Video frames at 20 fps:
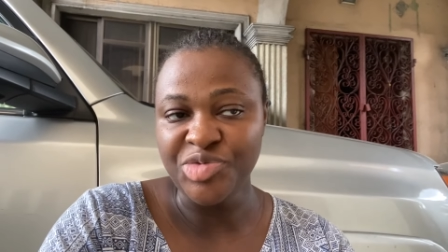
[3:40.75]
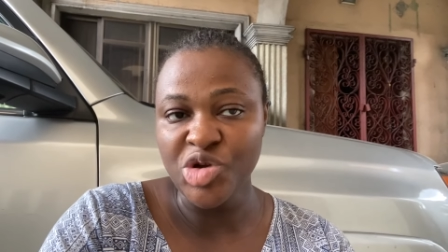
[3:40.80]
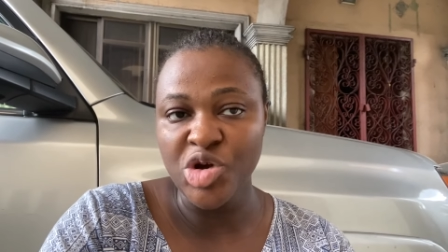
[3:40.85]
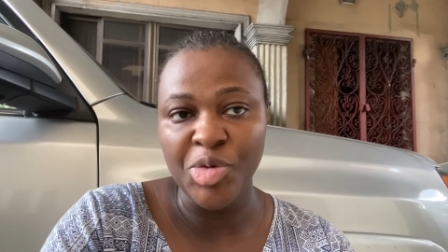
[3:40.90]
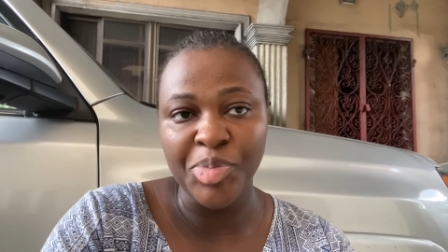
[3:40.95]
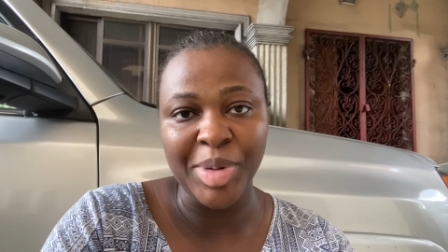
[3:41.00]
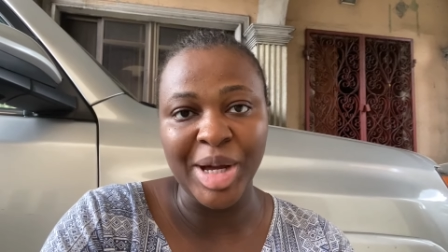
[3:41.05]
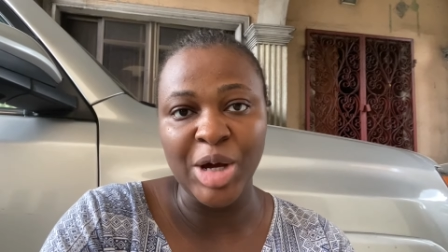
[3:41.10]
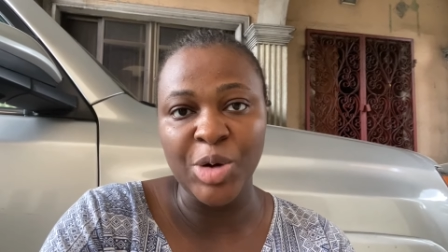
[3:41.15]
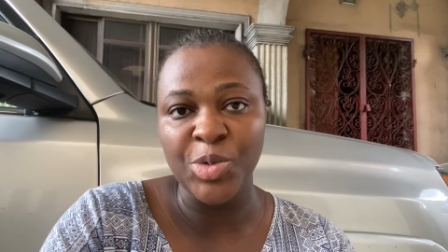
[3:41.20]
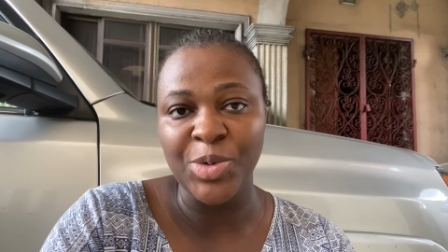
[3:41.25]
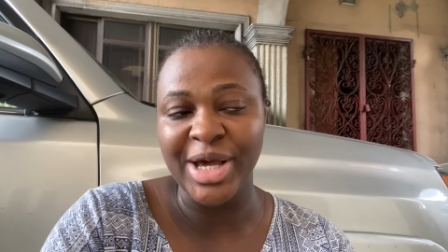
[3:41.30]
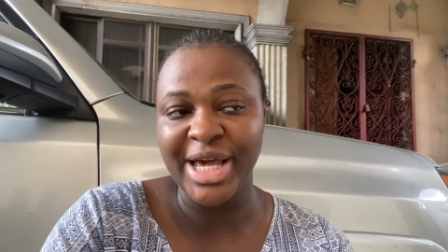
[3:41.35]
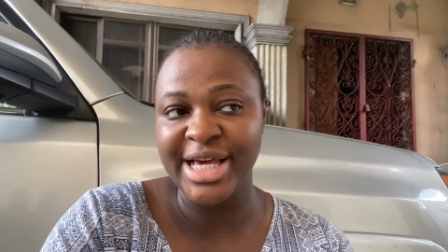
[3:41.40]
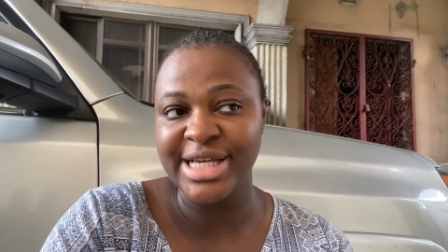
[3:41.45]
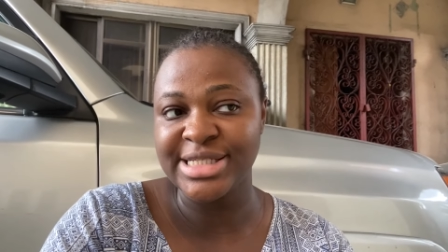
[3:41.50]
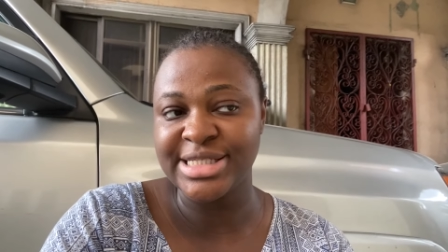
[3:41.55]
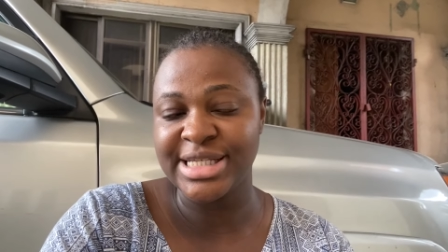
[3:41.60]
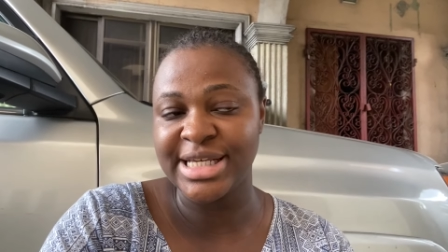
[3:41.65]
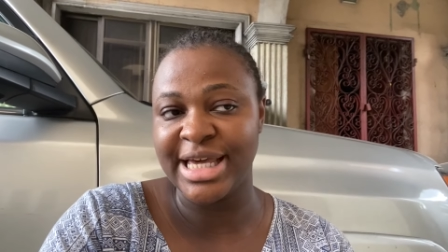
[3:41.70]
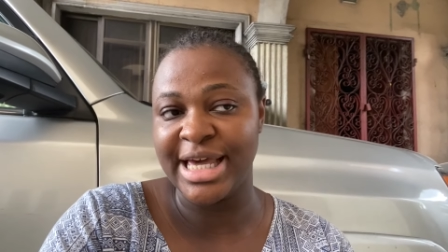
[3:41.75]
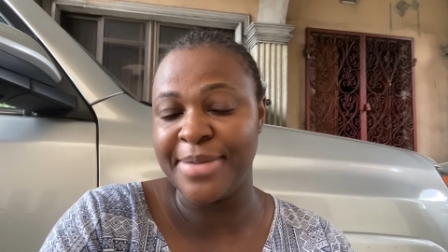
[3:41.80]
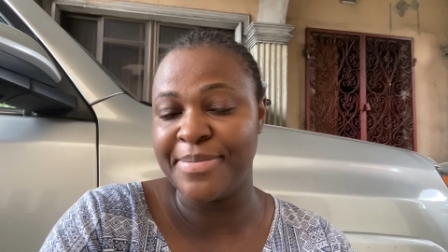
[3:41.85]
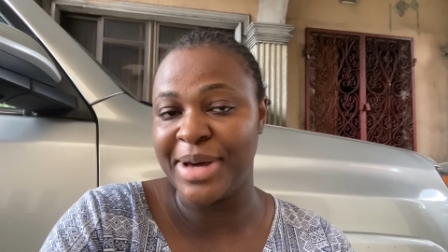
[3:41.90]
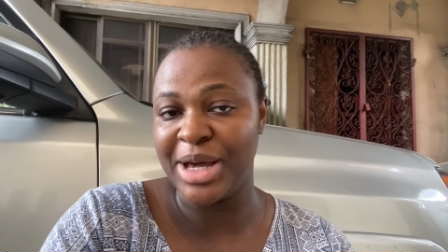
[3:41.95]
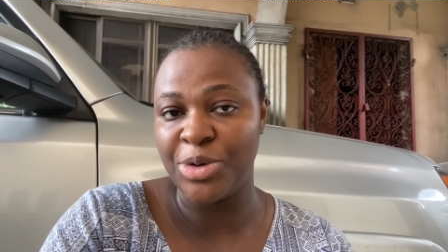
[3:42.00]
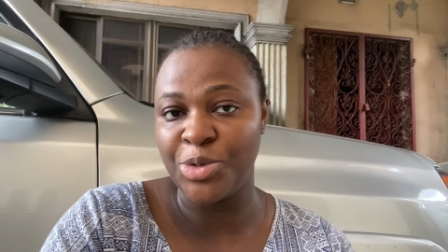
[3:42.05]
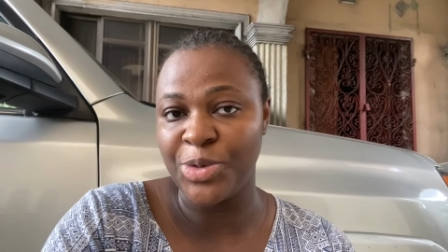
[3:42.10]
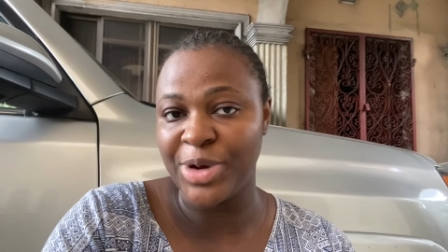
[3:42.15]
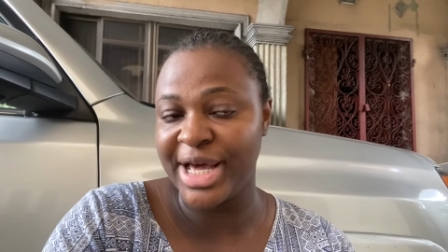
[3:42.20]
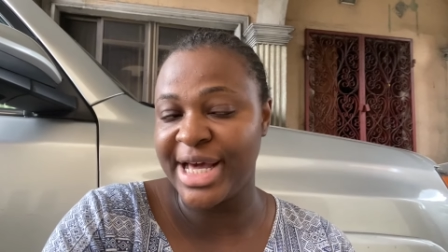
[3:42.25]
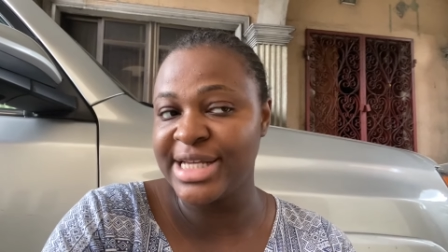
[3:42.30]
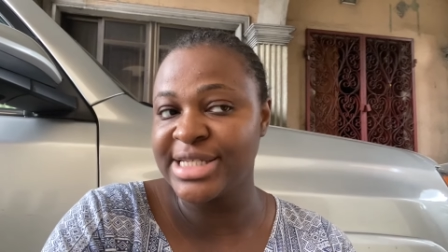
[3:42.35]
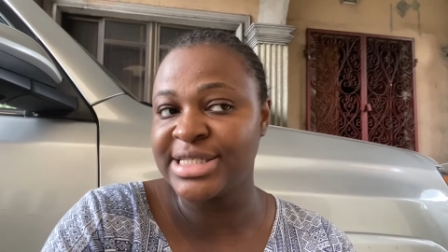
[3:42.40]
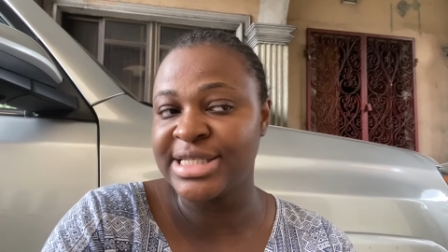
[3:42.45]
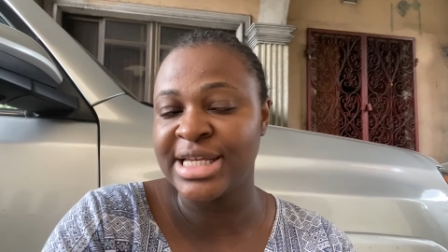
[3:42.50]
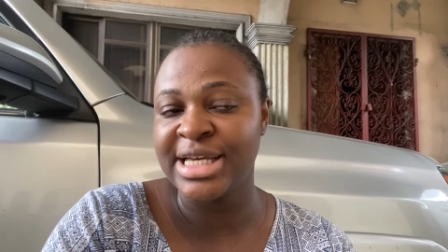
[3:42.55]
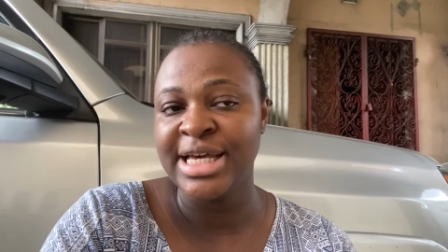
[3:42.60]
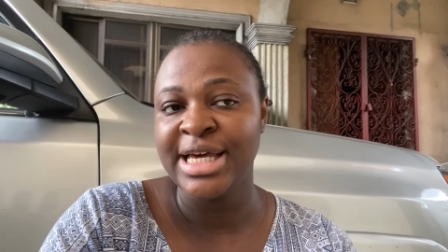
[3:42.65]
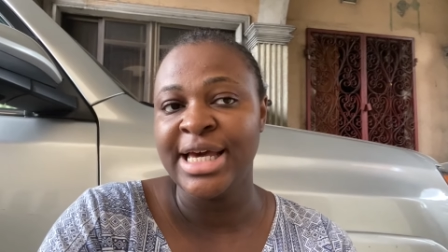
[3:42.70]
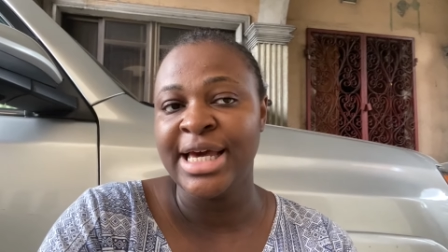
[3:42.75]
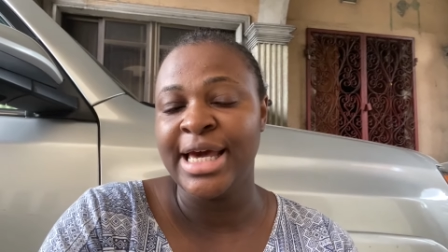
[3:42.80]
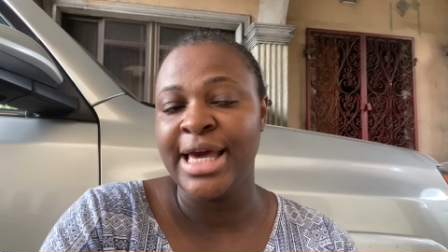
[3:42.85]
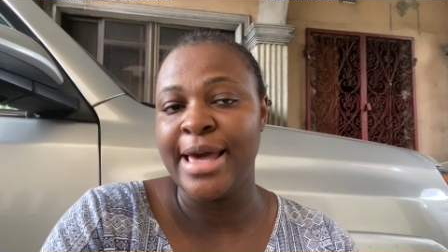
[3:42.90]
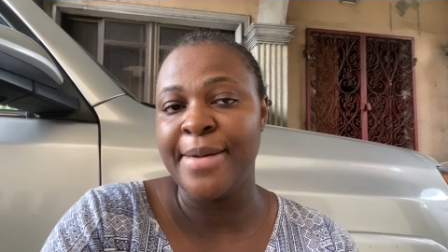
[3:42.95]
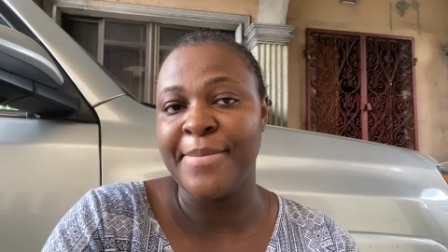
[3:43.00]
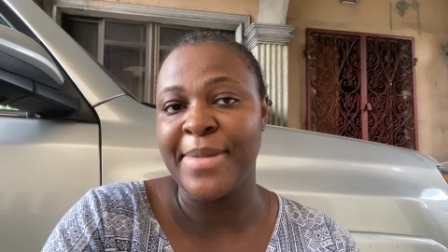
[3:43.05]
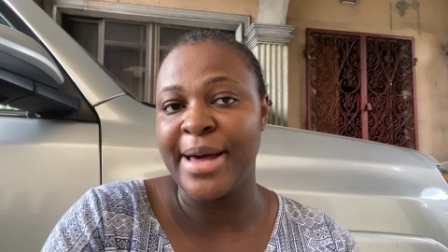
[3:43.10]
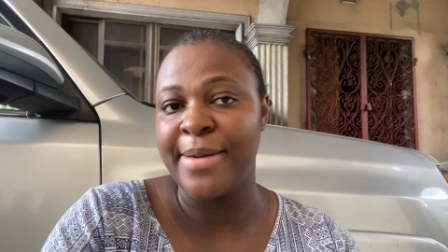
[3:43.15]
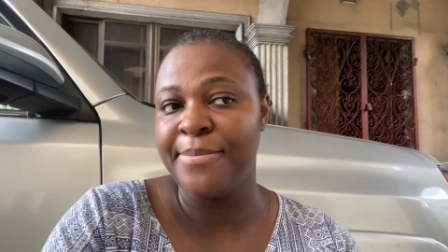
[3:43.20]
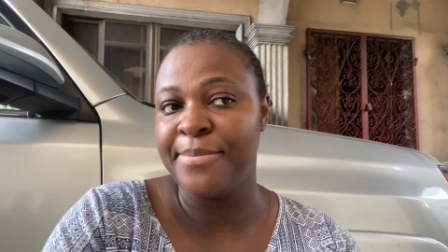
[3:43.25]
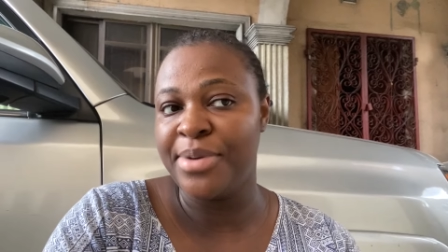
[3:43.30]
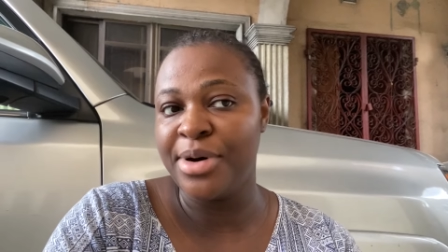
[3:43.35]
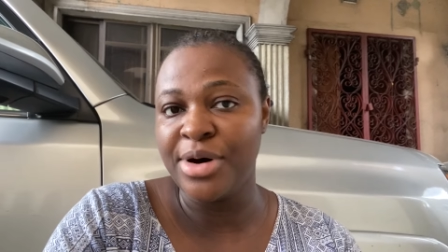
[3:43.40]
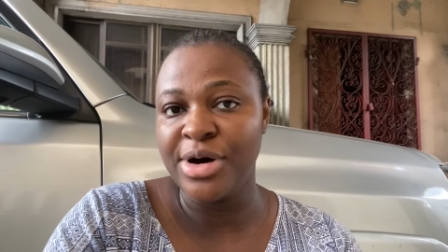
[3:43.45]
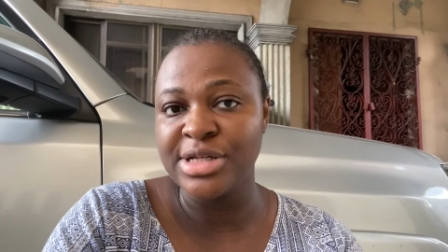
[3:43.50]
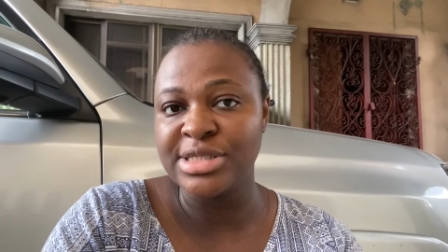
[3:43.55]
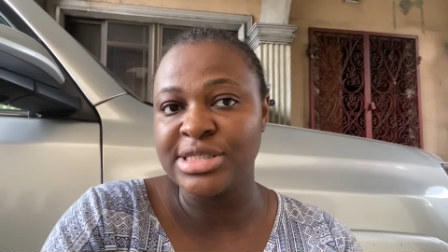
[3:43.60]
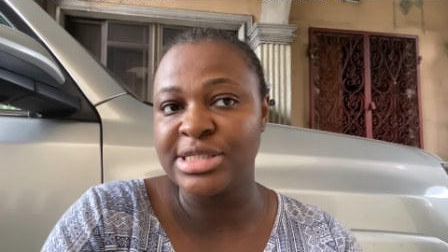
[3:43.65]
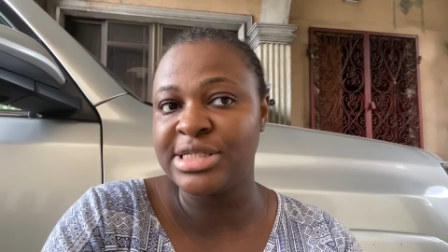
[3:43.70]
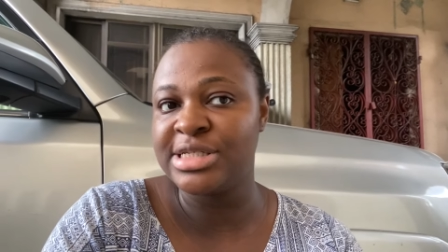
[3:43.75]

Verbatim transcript: on my waist in my waist in my butt